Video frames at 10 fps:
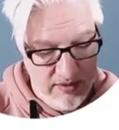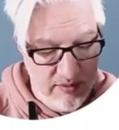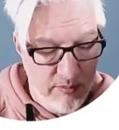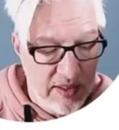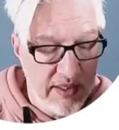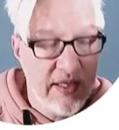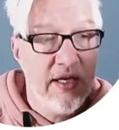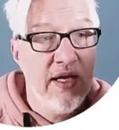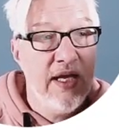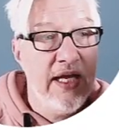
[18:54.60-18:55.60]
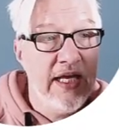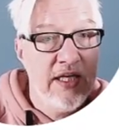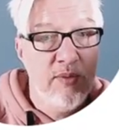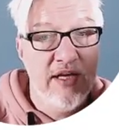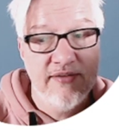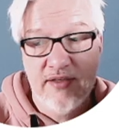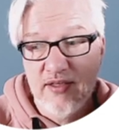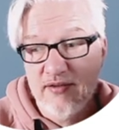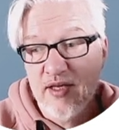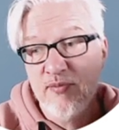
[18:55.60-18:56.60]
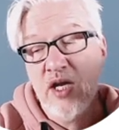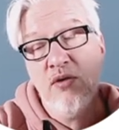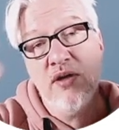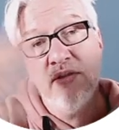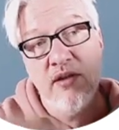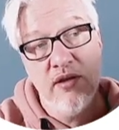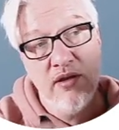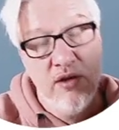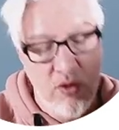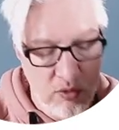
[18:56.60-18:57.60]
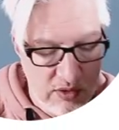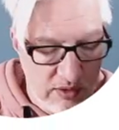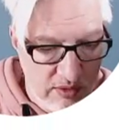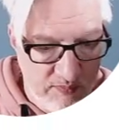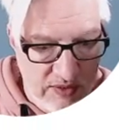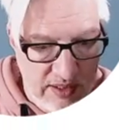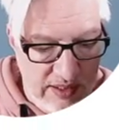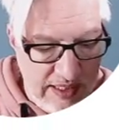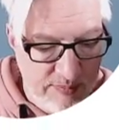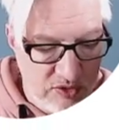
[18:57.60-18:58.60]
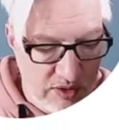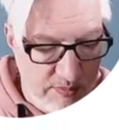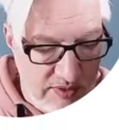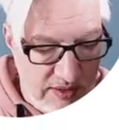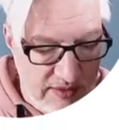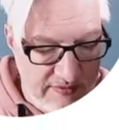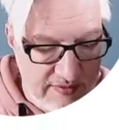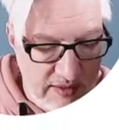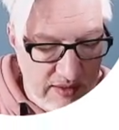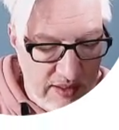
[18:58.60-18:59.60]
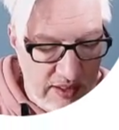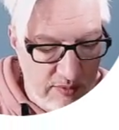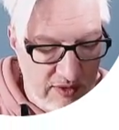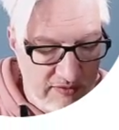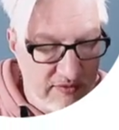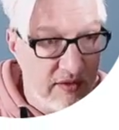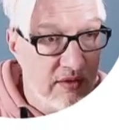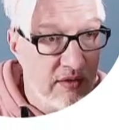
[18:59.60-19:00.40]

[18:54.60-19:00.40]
my AWS settings. I'm now in the local laptop and I say AWS